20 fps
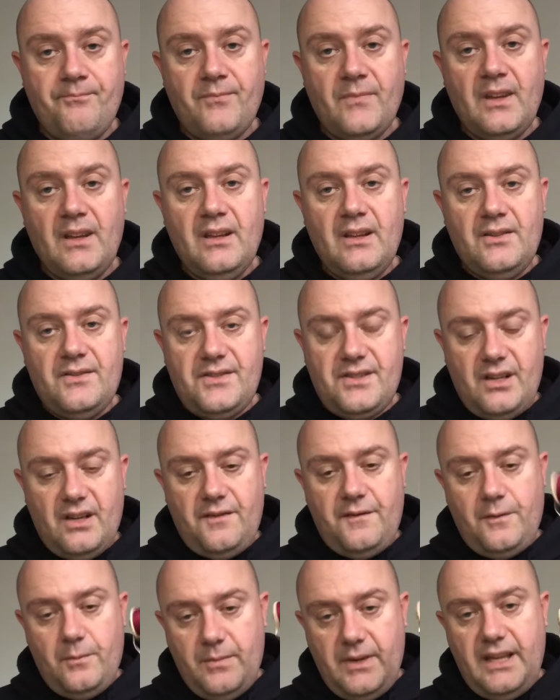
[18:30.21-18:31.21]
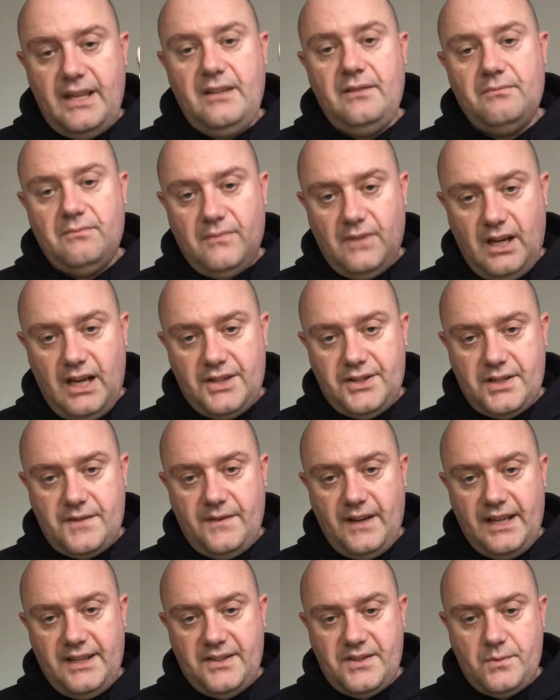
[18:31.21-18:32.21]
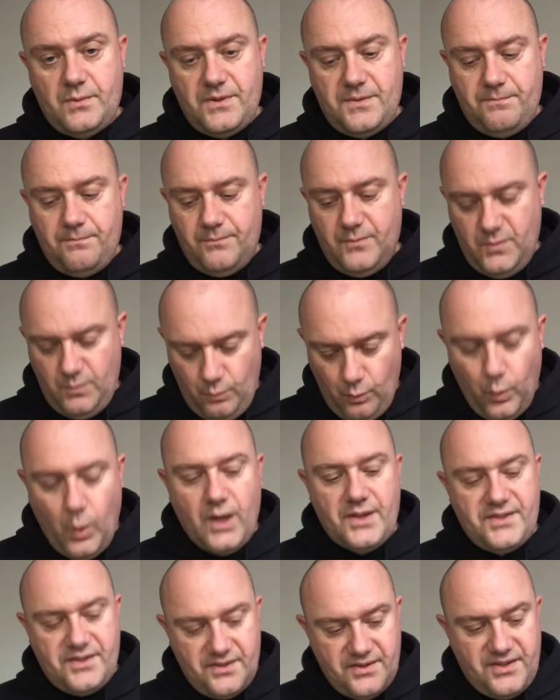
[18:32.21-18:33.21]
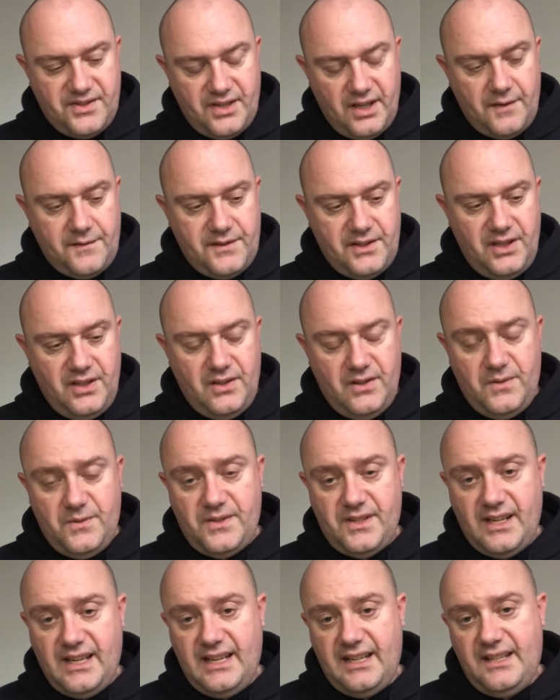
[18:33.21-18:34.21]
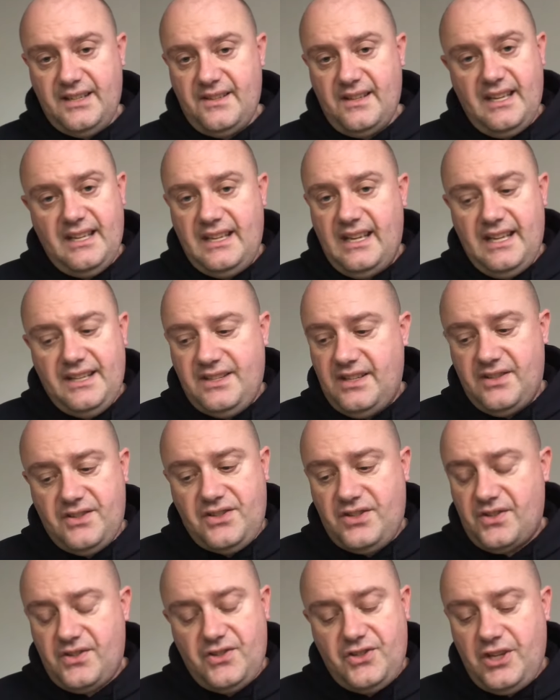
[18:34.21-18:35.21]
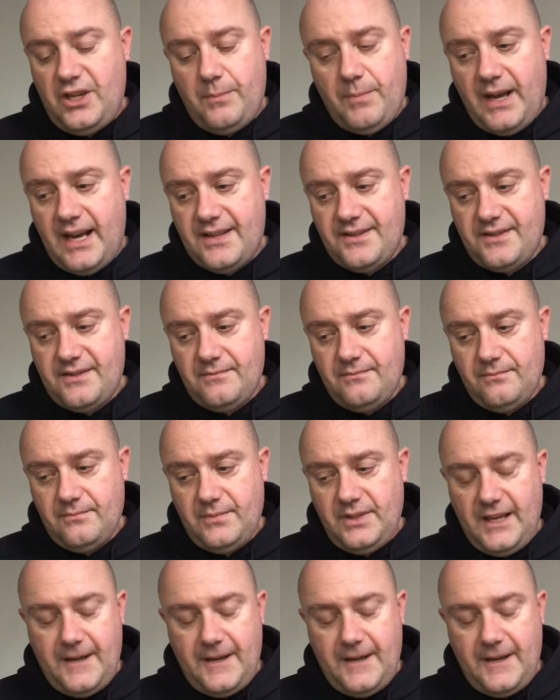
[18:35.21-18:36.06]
So for me, I just found this was the stuff to use, and it's just cheap as, yeah?